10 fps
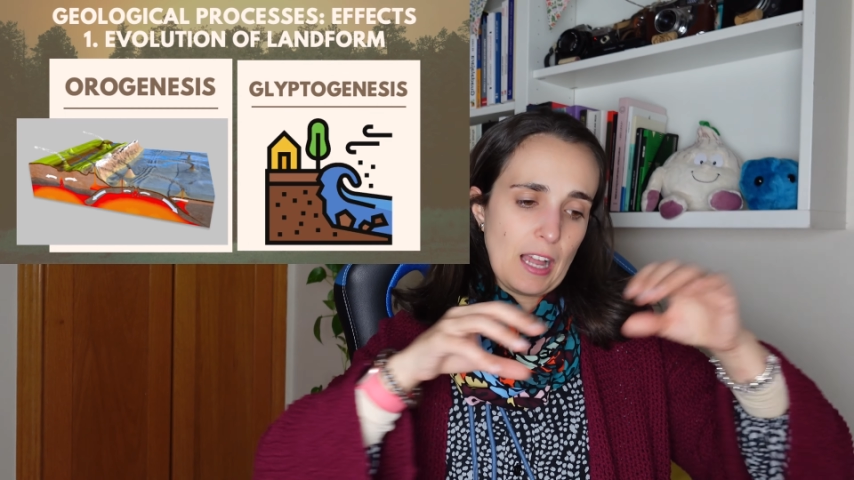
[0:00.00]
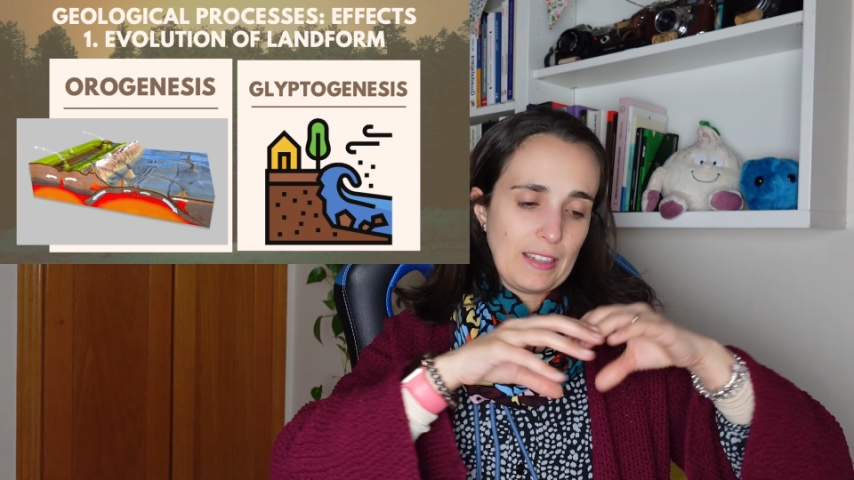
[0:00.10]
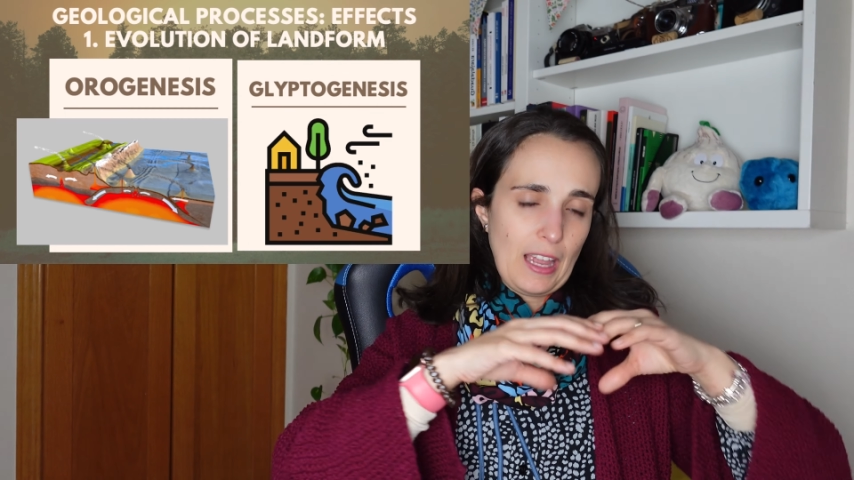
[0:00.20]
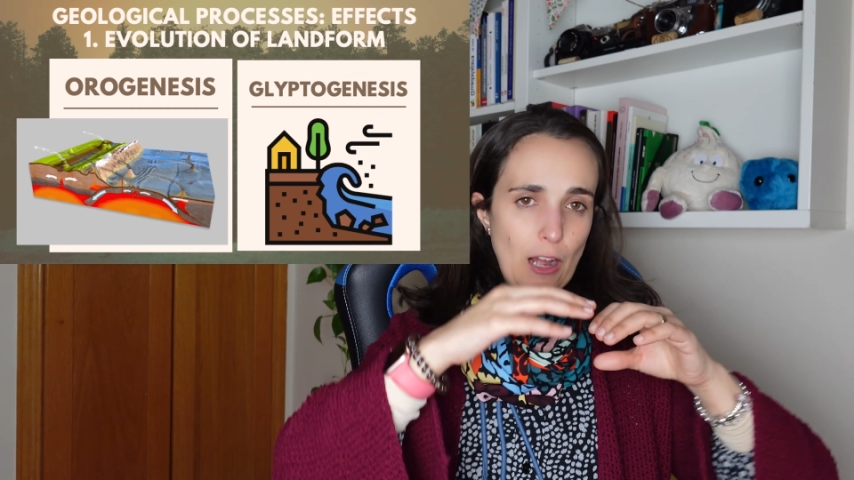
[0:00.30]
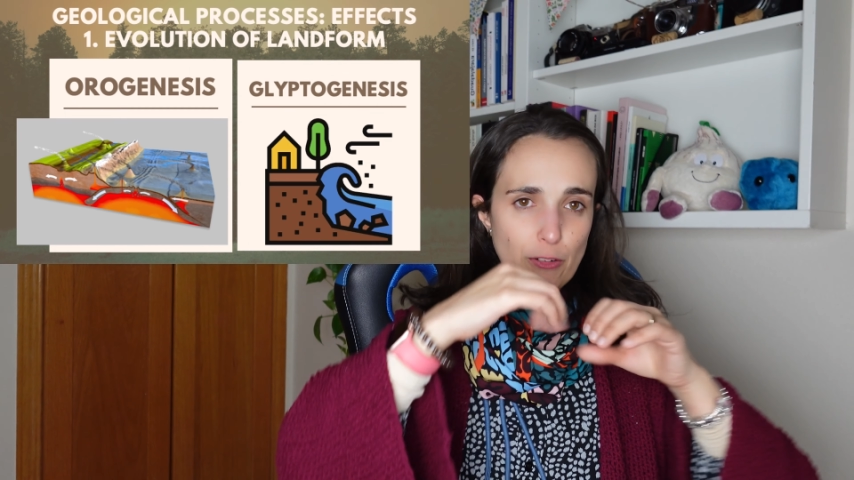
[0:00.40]
and
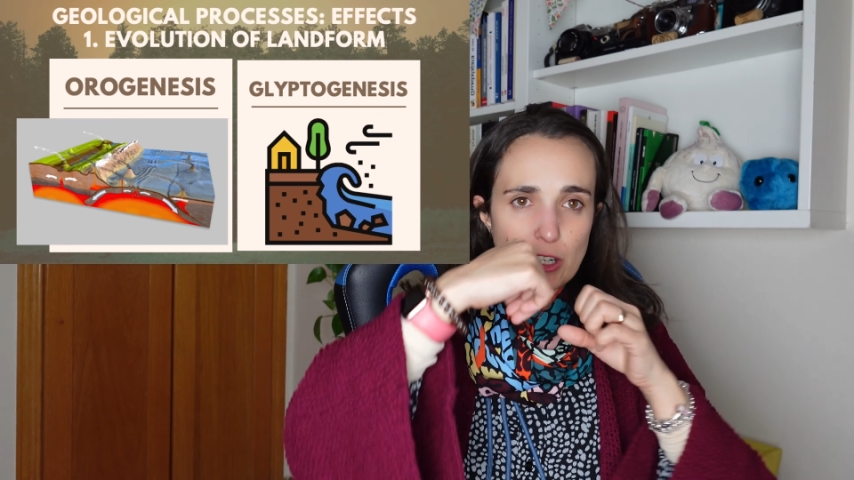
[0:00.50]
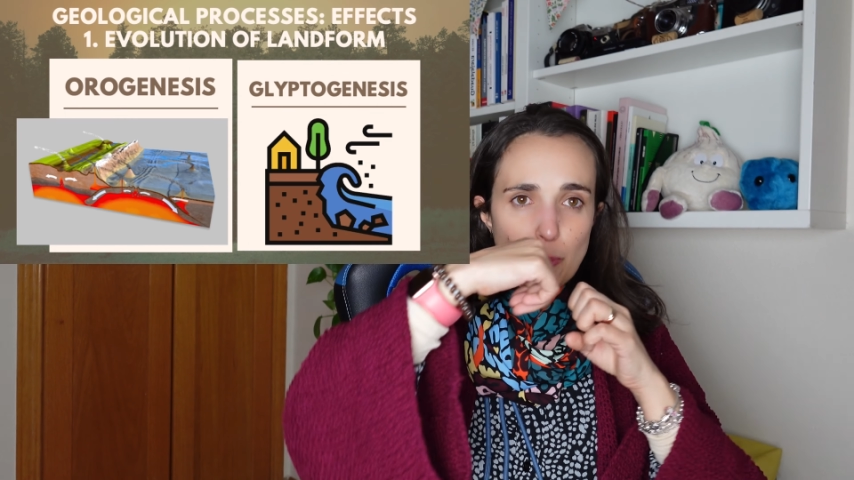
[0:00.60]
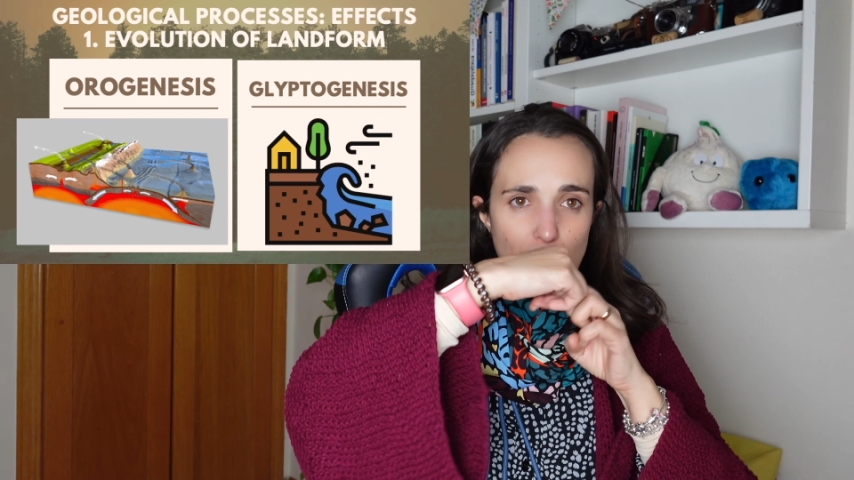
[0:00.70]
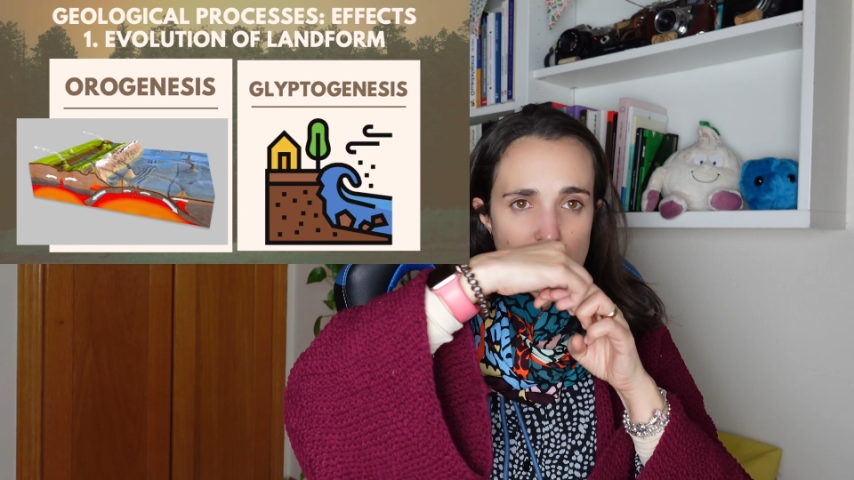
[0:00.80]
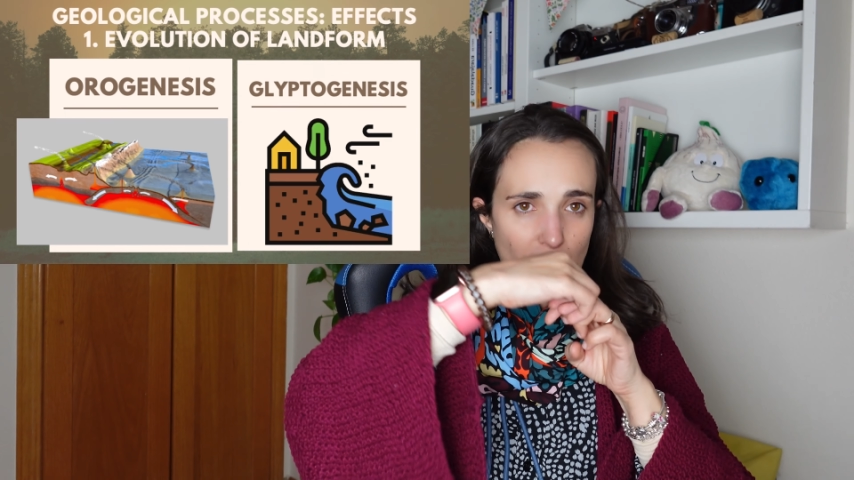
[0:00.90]
the African
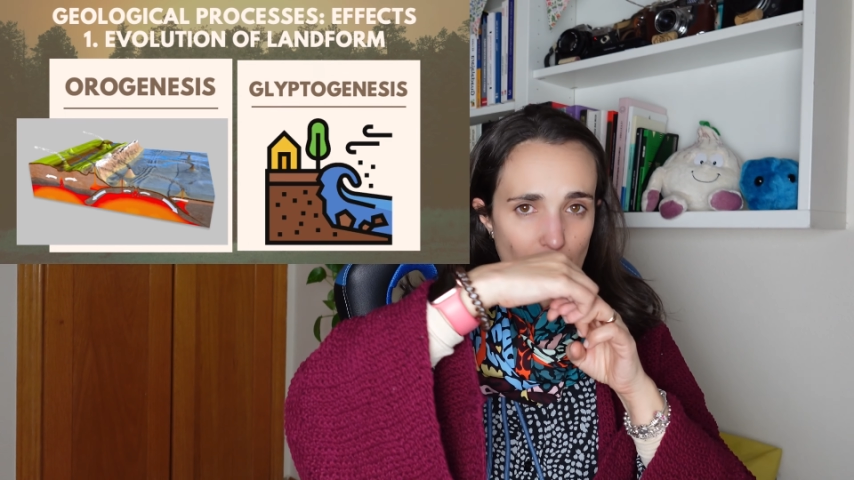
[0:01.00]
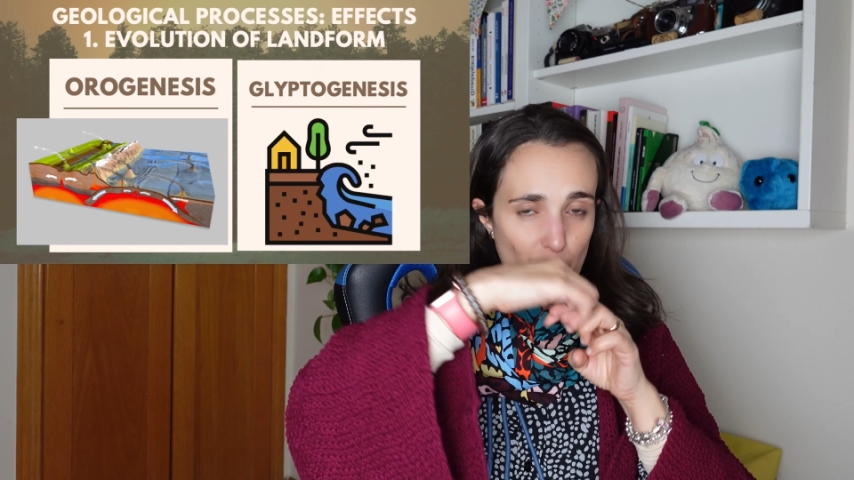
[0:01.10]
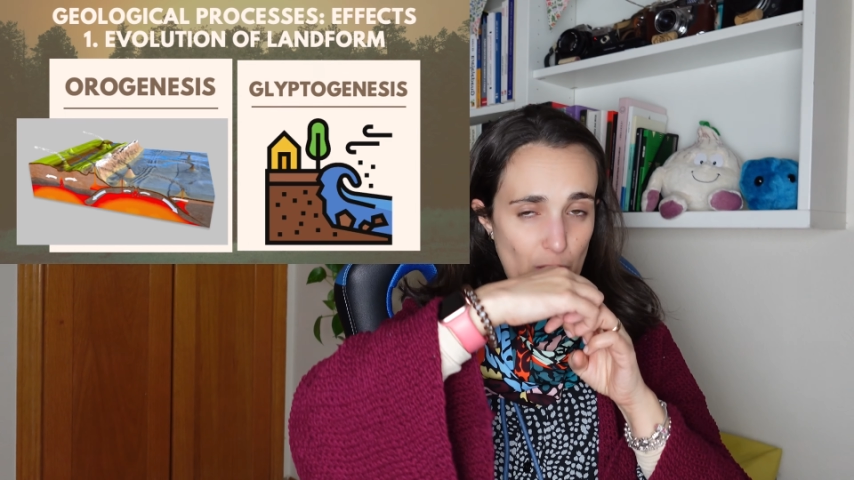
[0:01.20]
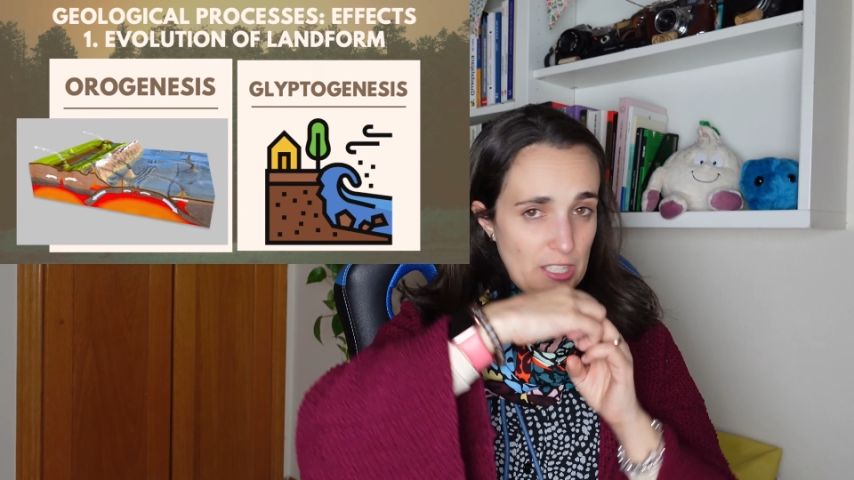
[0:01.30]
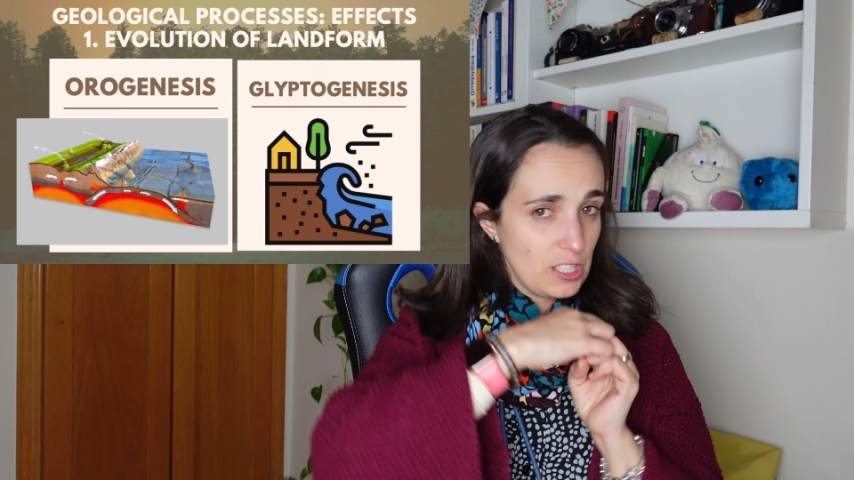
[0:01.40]
plates are
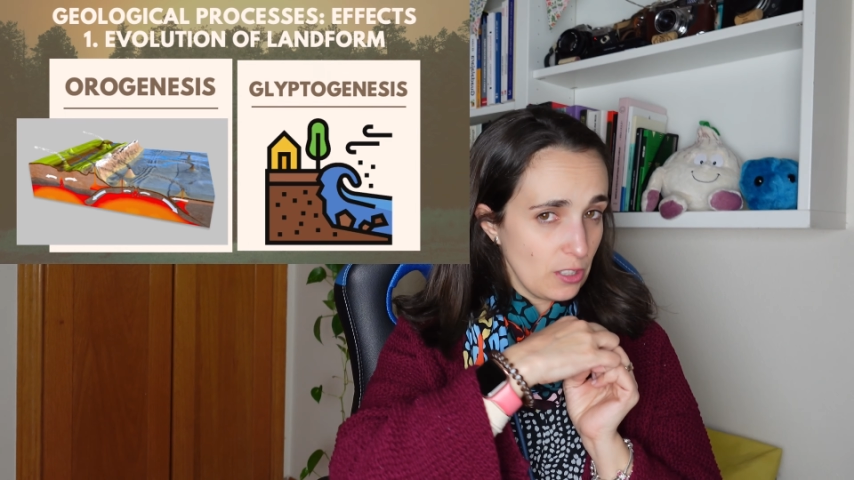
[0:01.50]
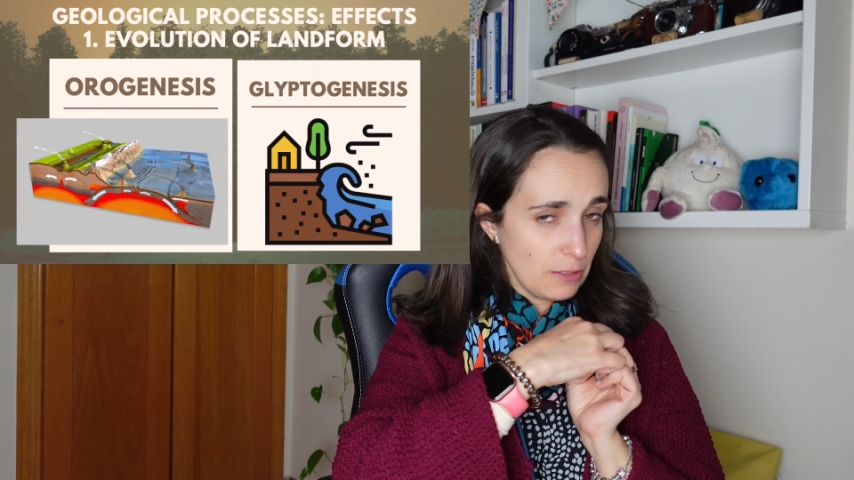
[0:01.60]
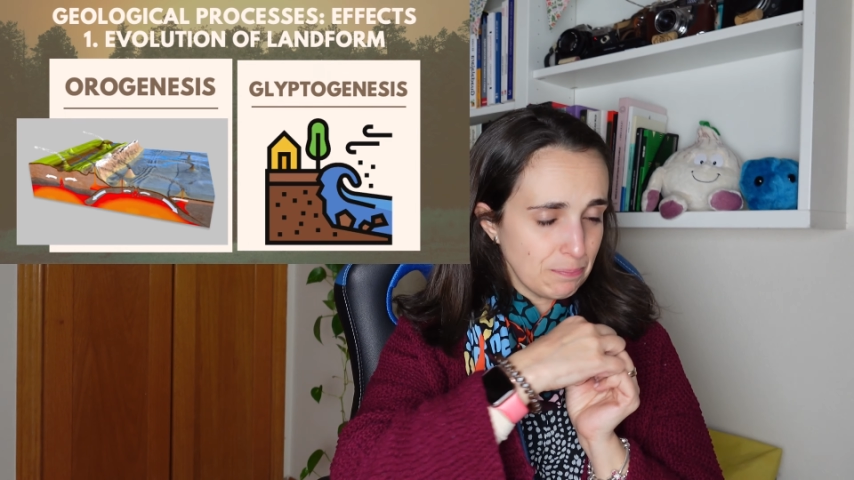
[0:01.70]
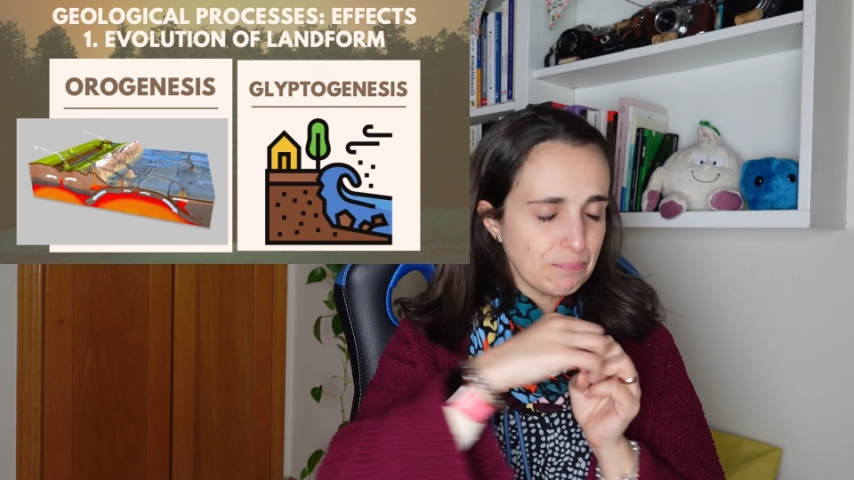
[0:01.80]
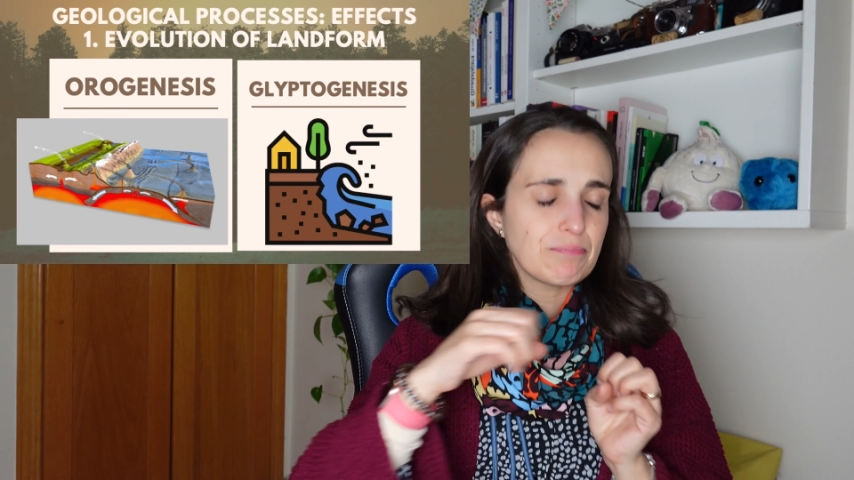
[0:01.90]
collisioning,